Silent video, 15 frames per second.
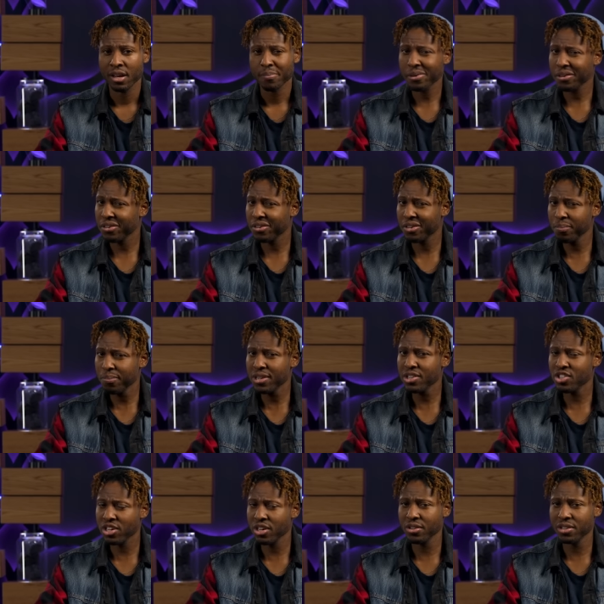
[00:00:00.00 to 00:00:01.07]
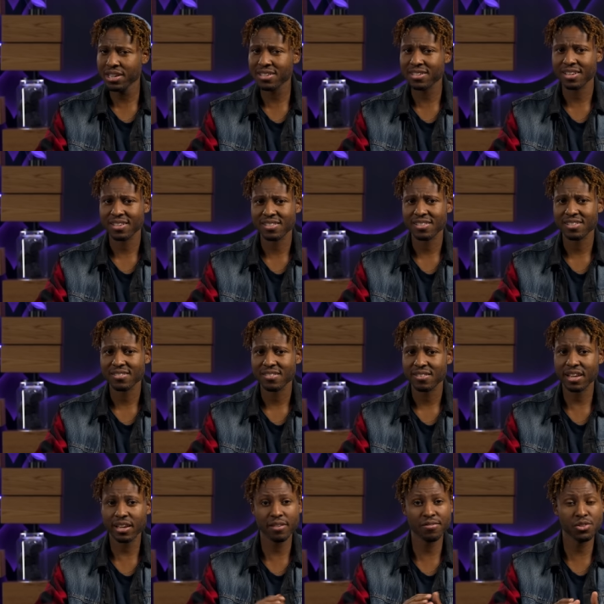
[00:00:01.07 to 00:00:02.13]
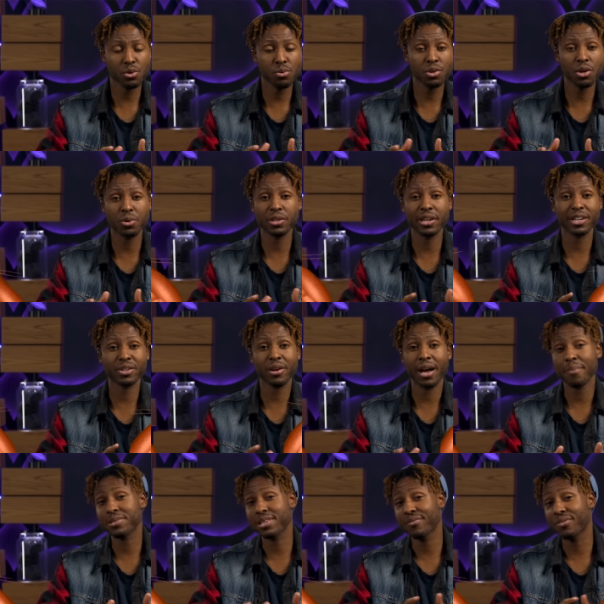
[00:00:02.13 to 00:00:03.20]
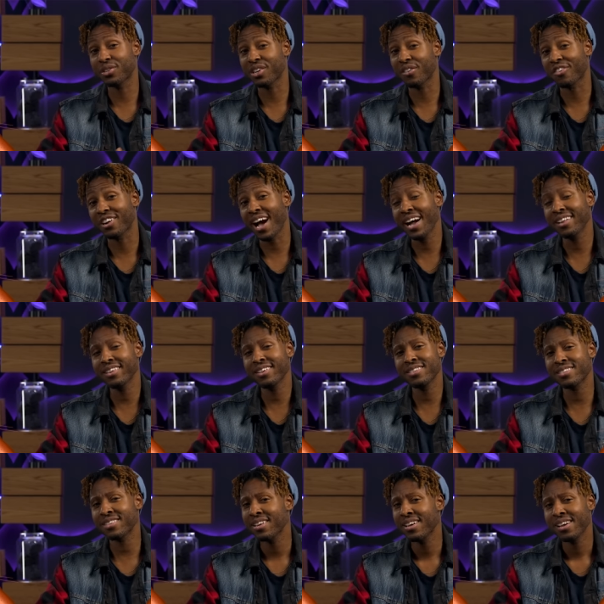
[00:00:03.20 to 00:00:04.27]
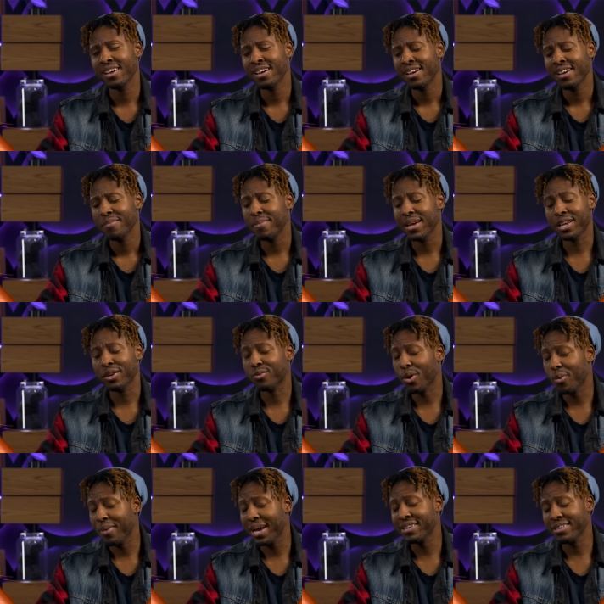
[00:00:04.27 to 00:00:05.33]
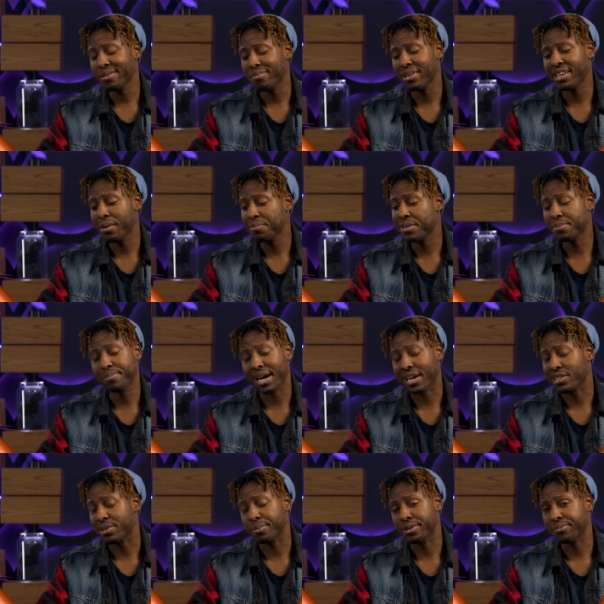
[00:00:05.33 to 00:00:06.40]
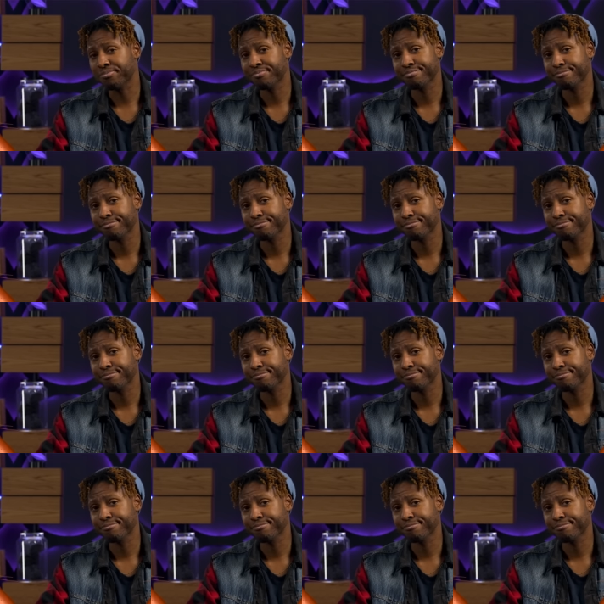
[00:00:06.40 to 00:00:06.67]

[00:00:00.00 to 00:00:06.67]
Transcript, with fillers: But could be sheer distance, like if two coconut crabs live on different islands, making romantic meetups impossible.